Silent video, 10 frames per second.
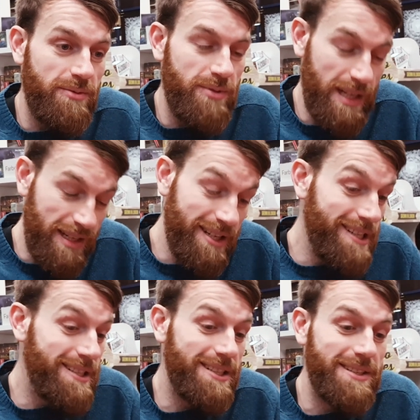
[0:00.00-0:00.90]
really
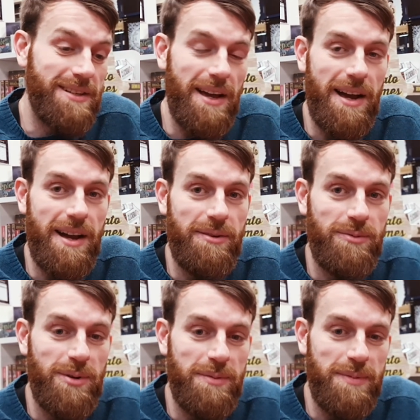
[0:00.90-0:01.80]
good.
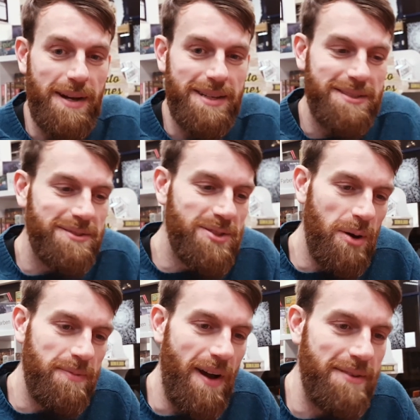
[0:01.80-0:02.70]
One of my
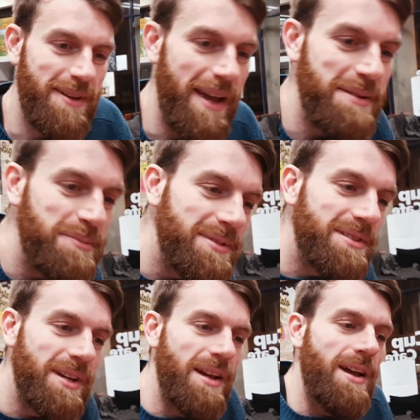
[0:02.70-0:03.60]
top 5 games.